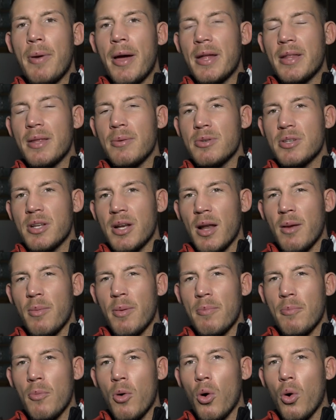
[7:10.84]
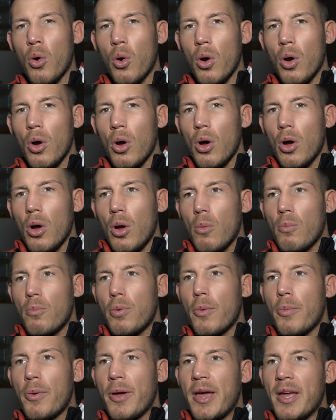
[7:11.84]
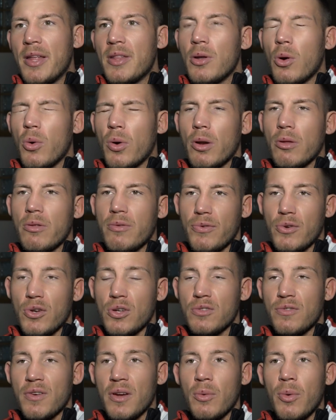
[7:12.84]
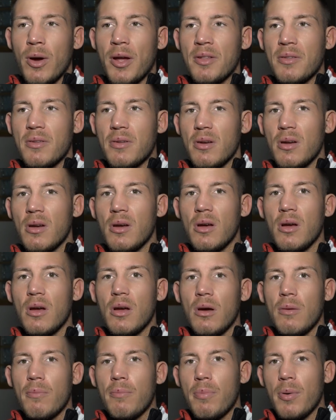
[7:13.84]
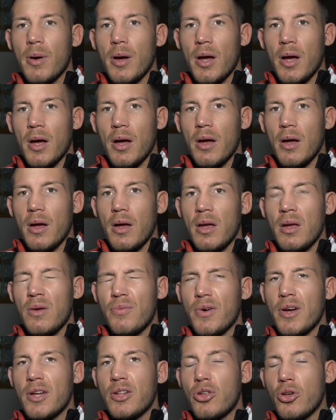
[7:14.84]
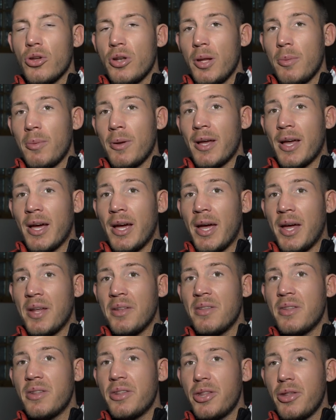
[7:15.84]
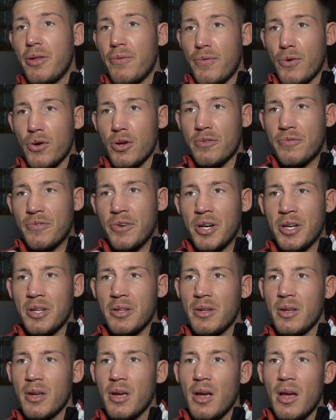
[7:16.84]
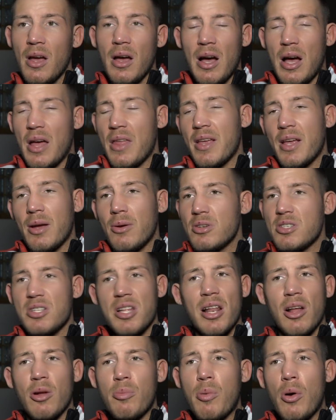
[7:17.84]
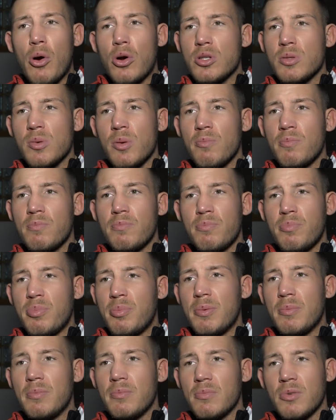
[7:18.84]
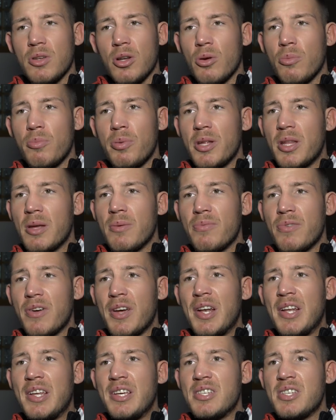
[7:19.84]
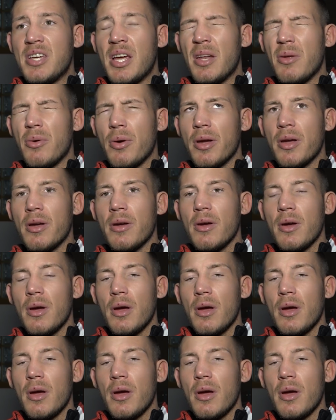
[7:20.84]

bet he was a little bit more prepared knowing how the first fight went. But if I turned up like I had the first fight, I think I would still outbox him, beat him fairly easy anyway.